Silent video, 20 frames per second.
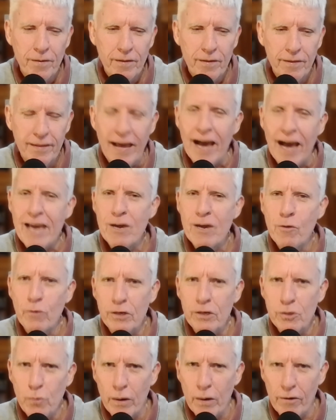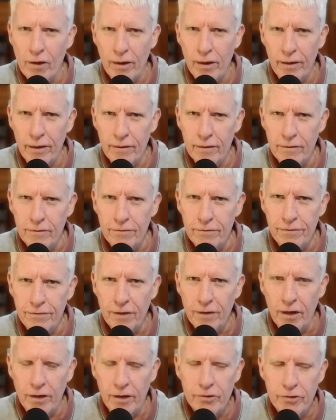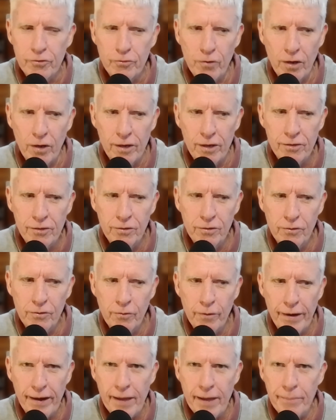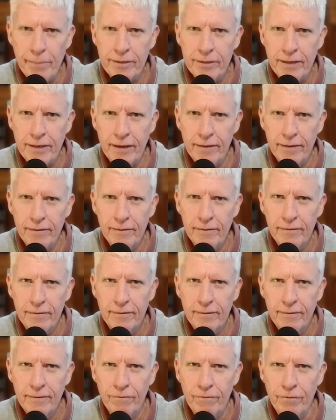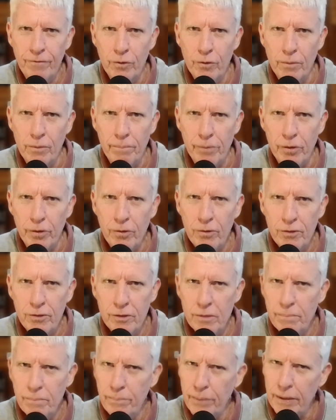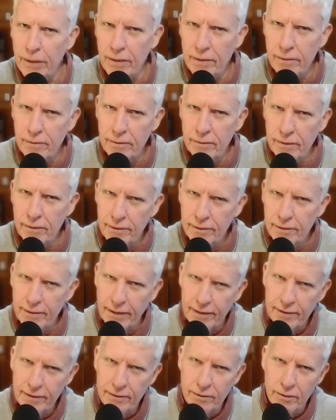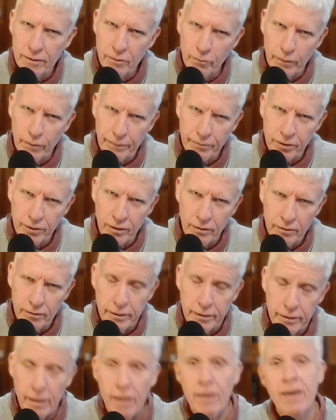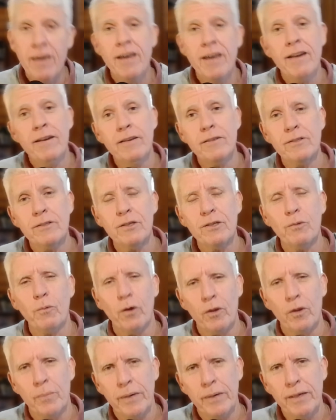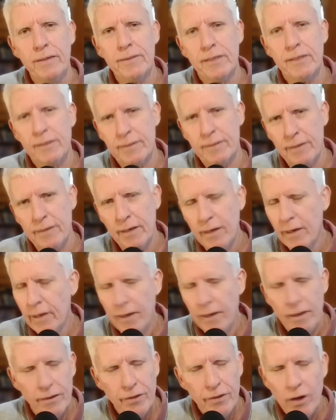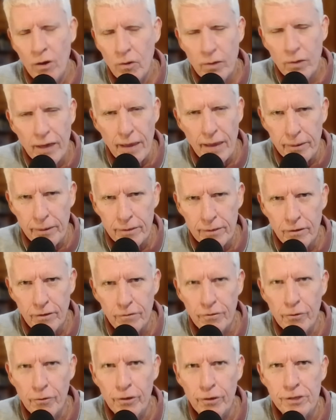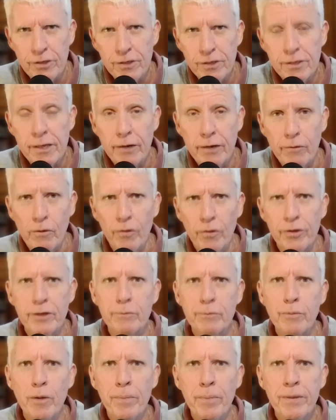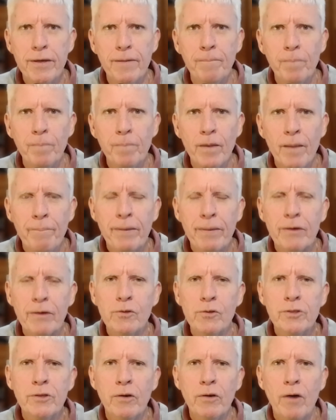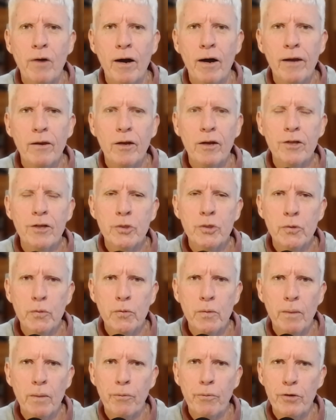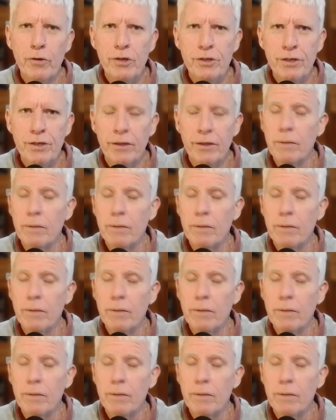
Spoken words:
the acreage where I live. I try to create habitat for the birds, the bees, the snakes, the reptiles, the echidnas, the wallabies, the whole gamut of creatures that are on this property. But also, I like to appreciate